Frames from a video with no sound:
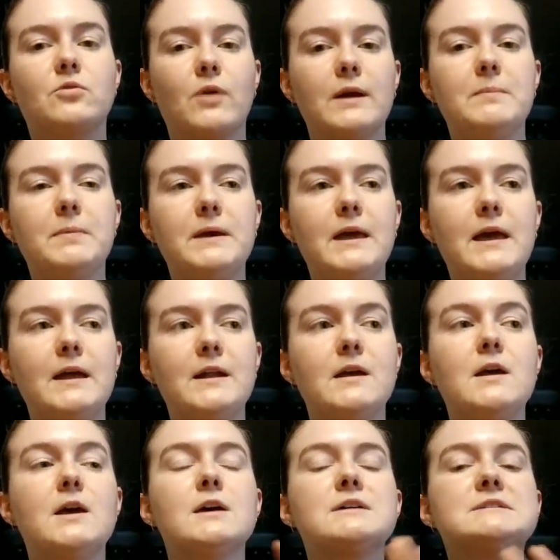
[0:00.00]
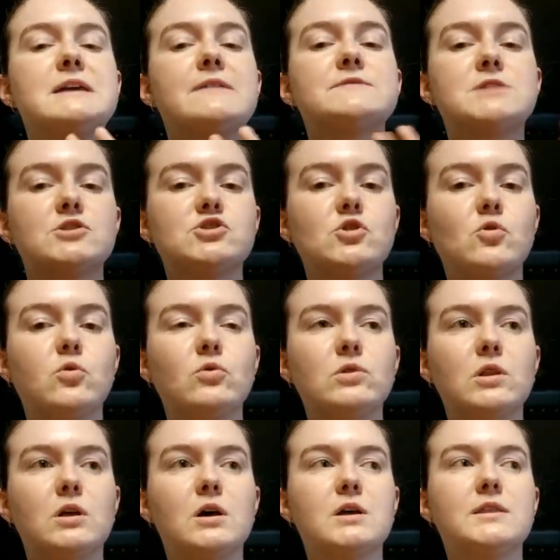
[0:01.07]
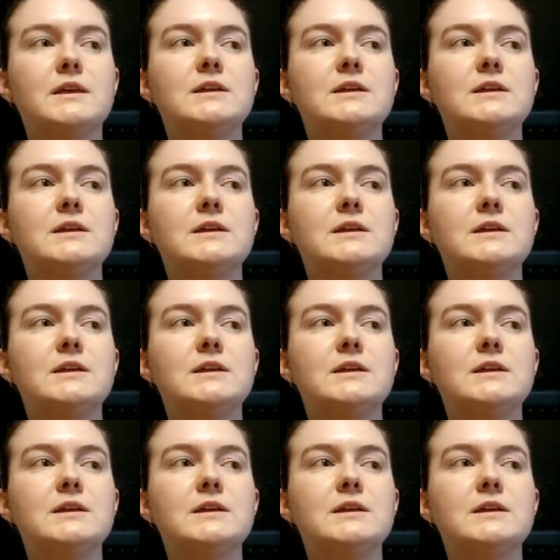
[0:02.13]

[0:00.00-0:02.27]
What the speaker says: Grape again, because they have such a cool look.